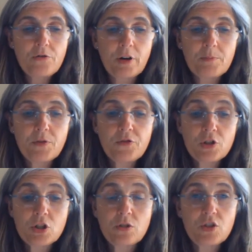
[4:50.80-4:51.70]
From the
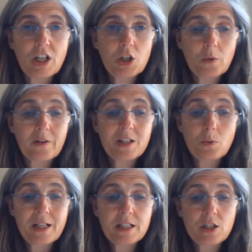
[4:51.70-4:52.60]
1st of January
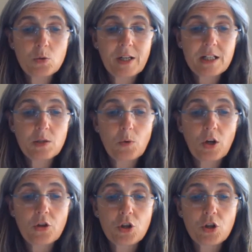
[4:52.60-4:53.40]
2021,